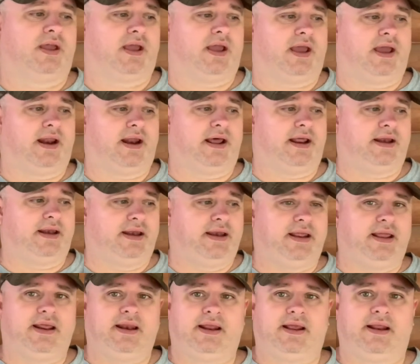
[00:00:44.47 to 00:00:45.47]
And I
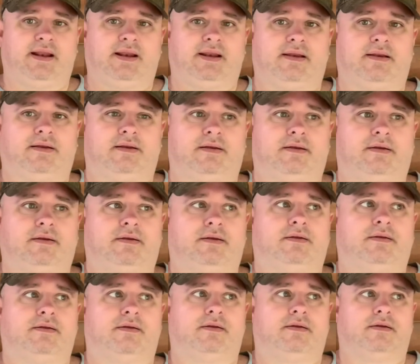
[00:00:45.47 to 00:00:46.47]
did it
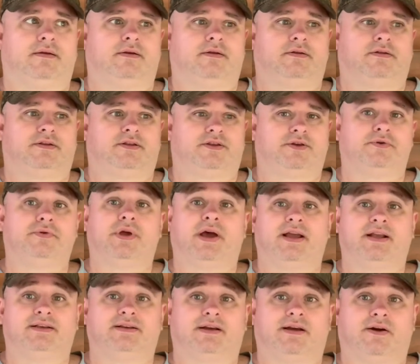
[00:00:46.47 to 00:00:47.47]
2
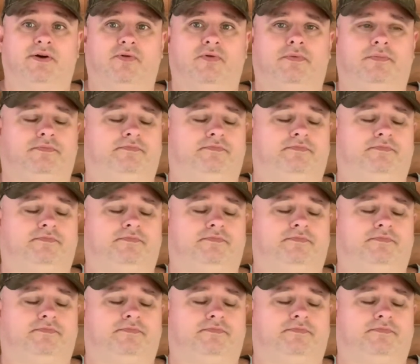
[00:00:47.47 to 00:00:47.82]
days ago,